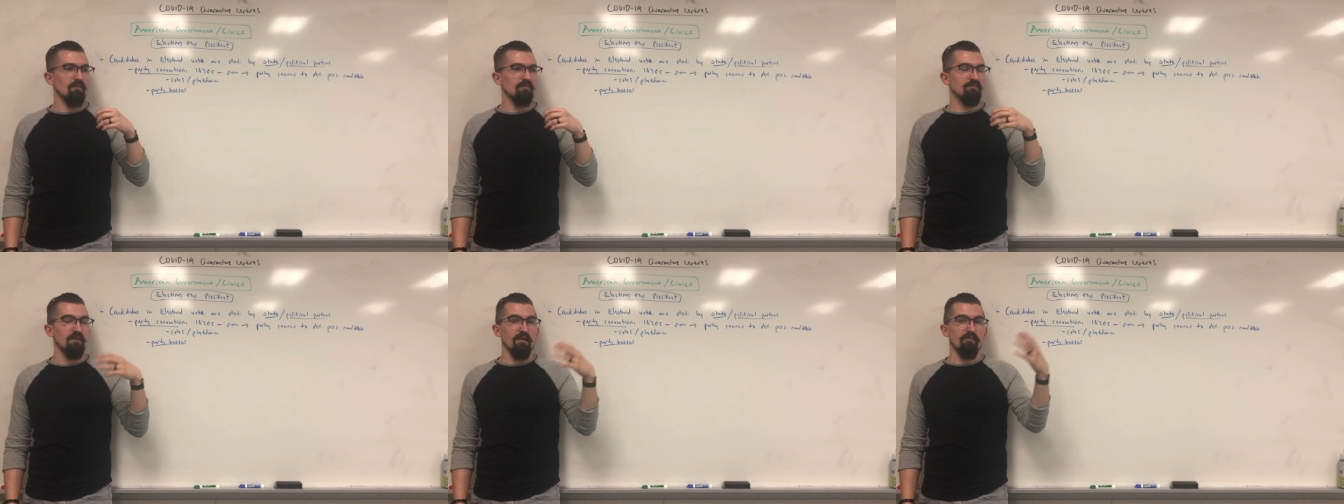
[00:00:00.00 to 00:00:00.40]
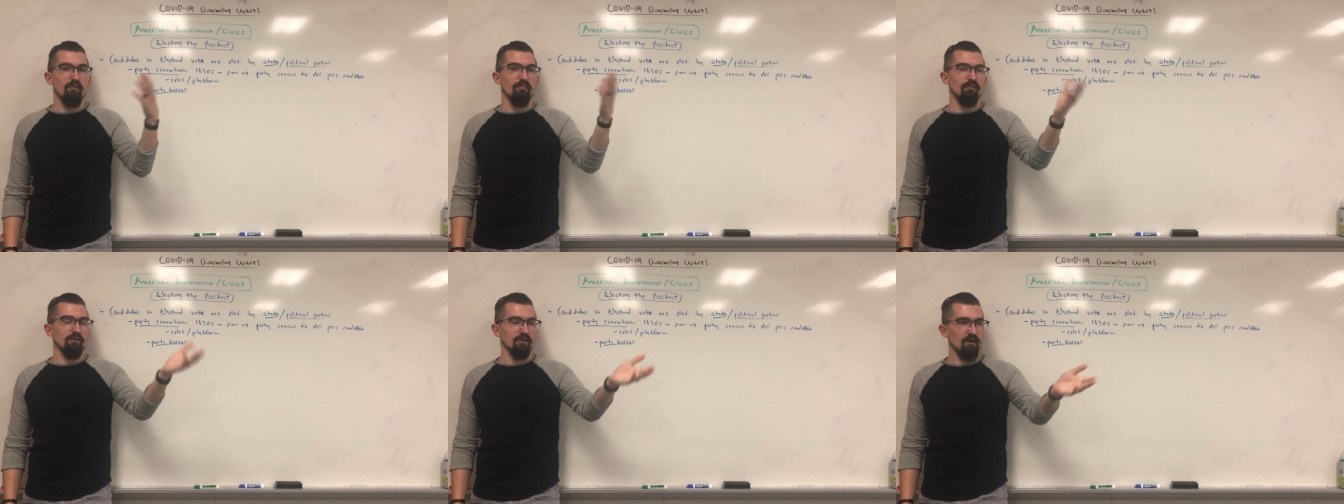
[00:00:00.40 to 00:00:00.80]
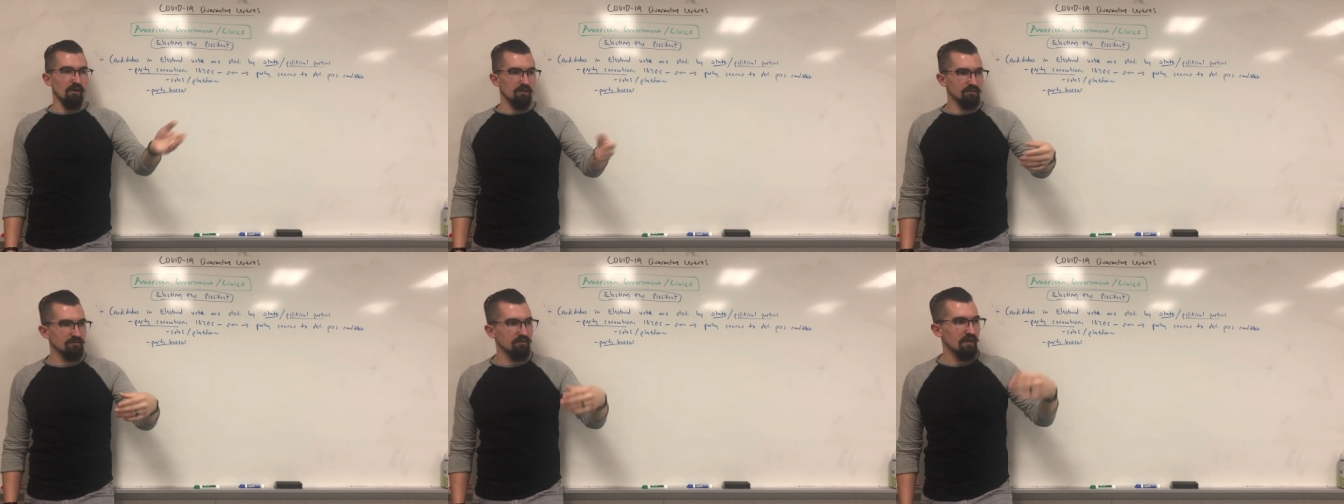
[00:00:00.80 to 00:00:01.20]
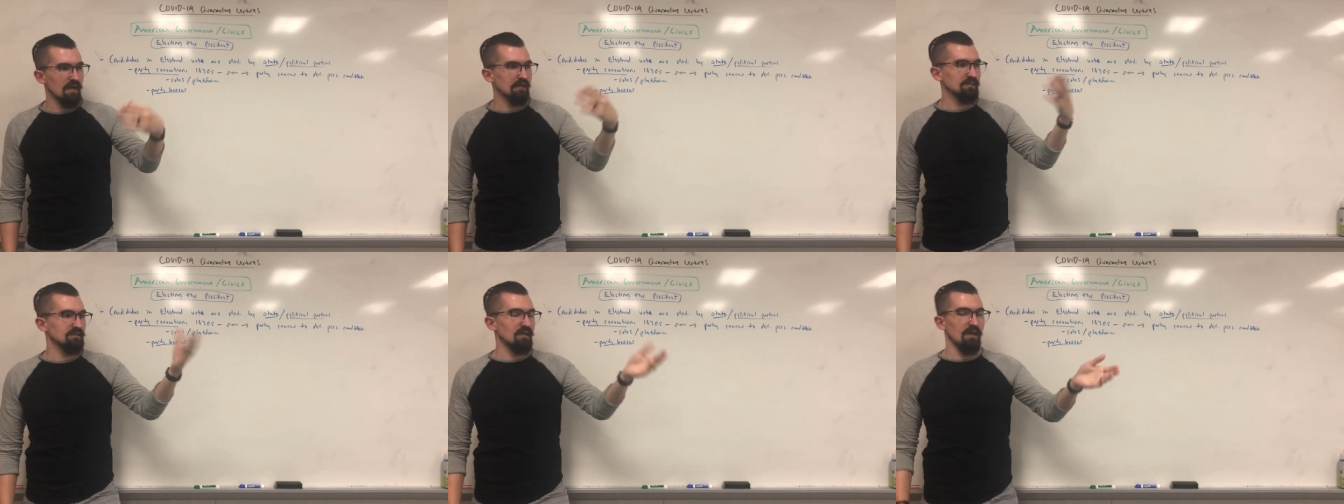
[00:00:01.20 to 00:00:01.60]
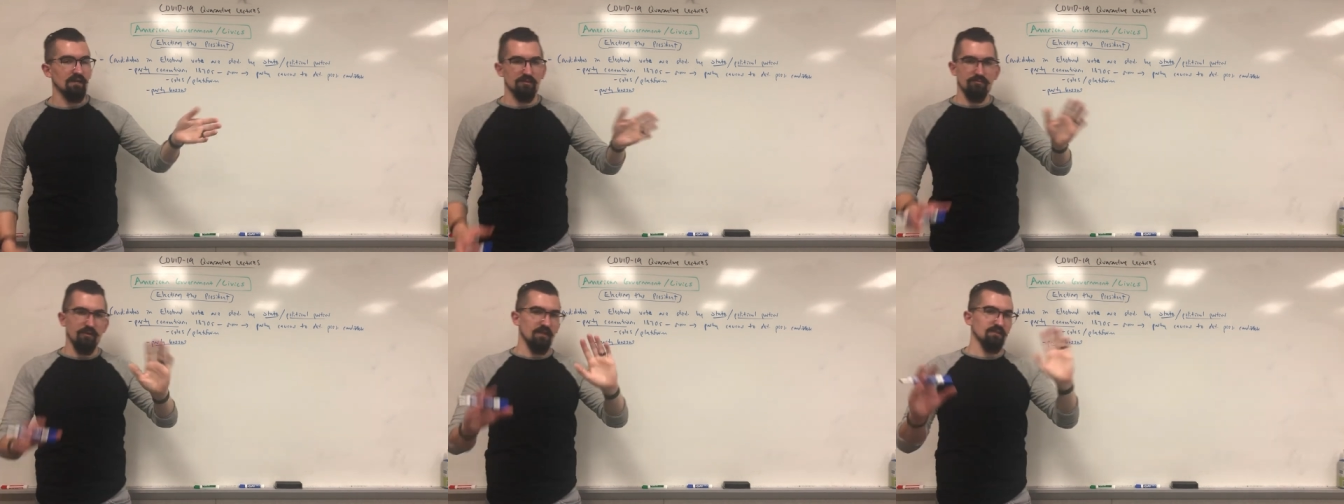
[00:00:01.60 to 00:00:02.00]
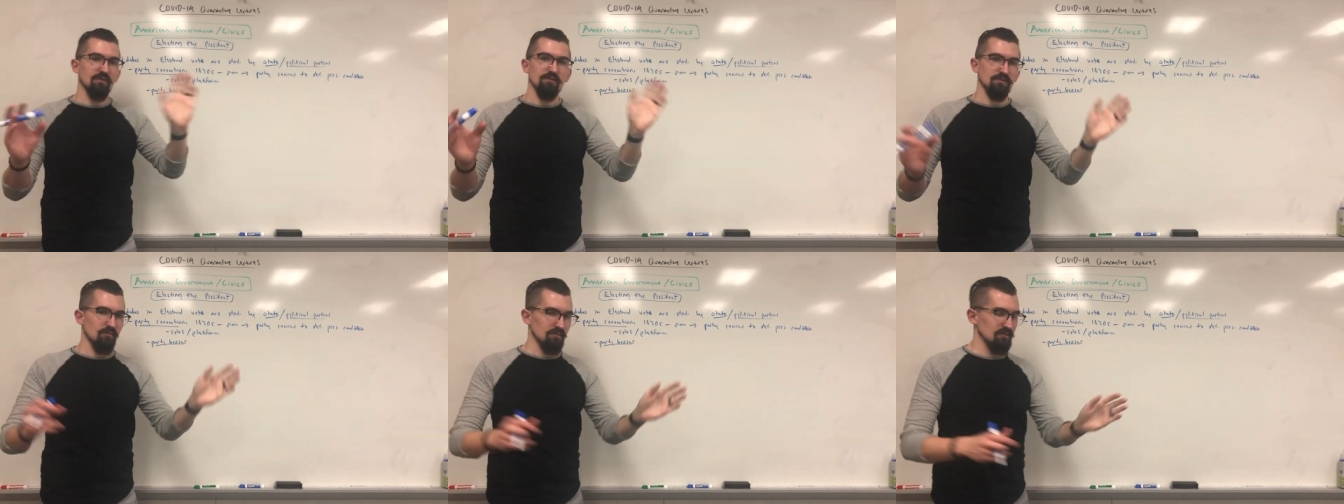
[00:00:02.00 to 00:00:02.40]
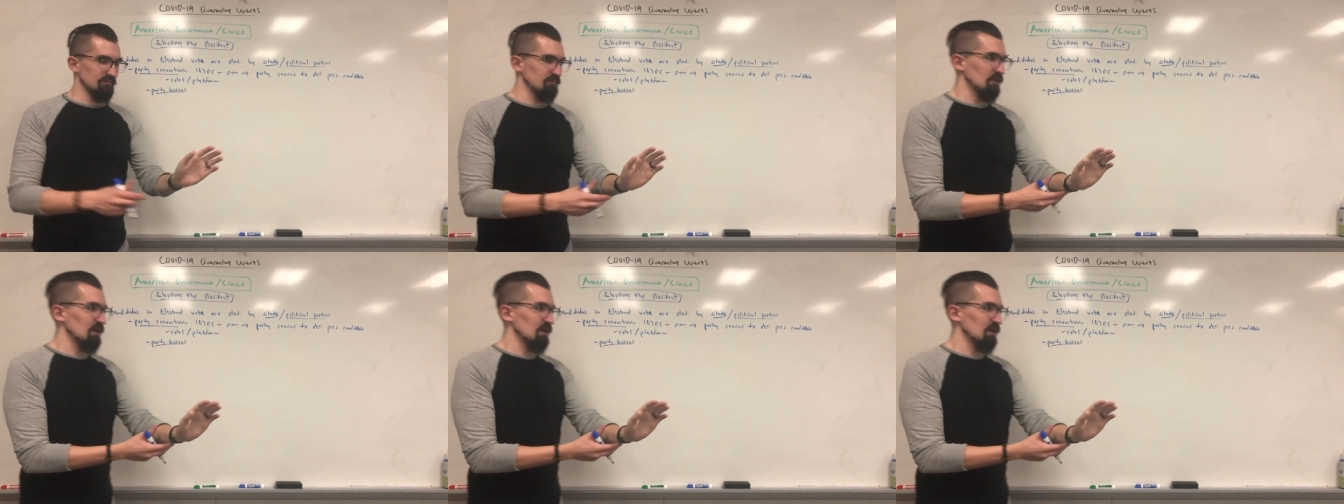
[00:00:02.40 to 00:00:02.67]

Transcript: favorable contracts, tax breaks, all sorts of